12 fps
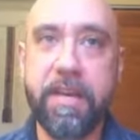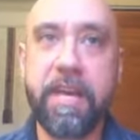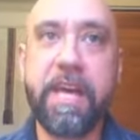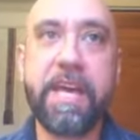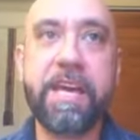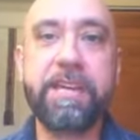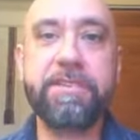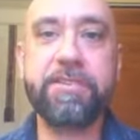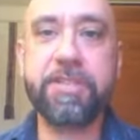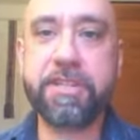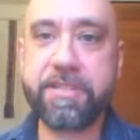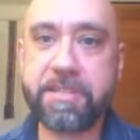and
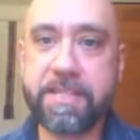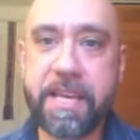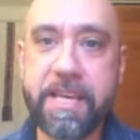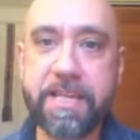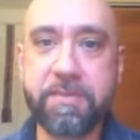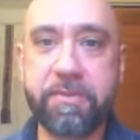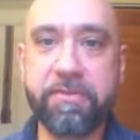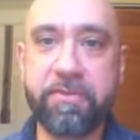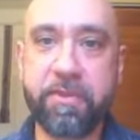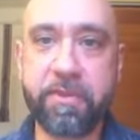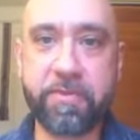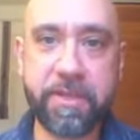just days
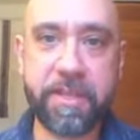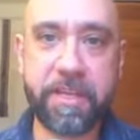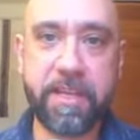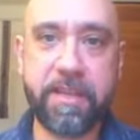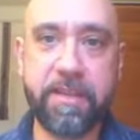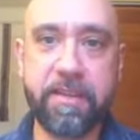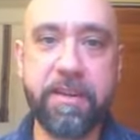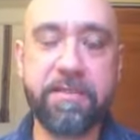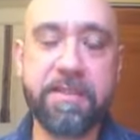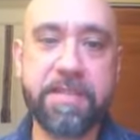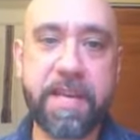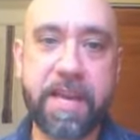before the beginning of the
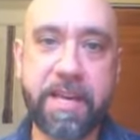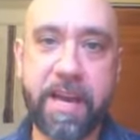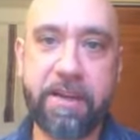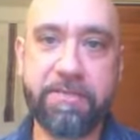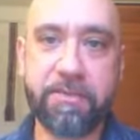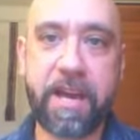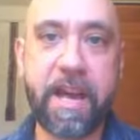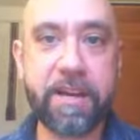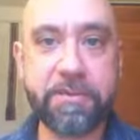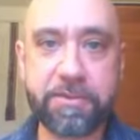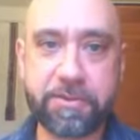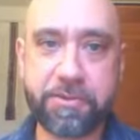SAG-AFTRA
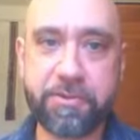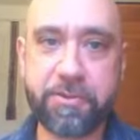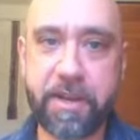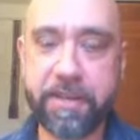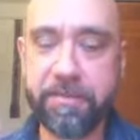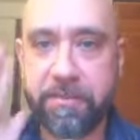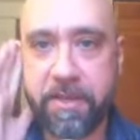actors' strike.